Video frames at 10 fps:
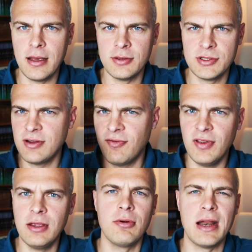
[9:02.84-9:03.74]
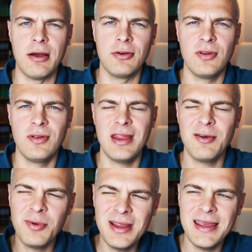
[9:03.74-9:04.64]
else to figure it out.
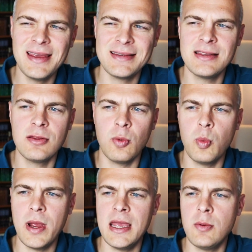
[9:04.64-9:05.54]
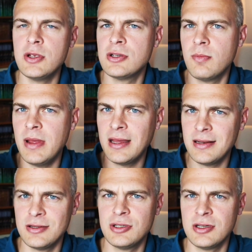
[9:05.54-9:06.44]
That really isn't the way we should make a
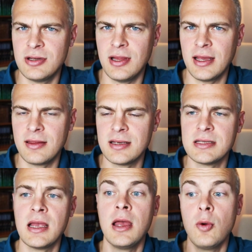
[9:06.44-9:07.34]
decision like this.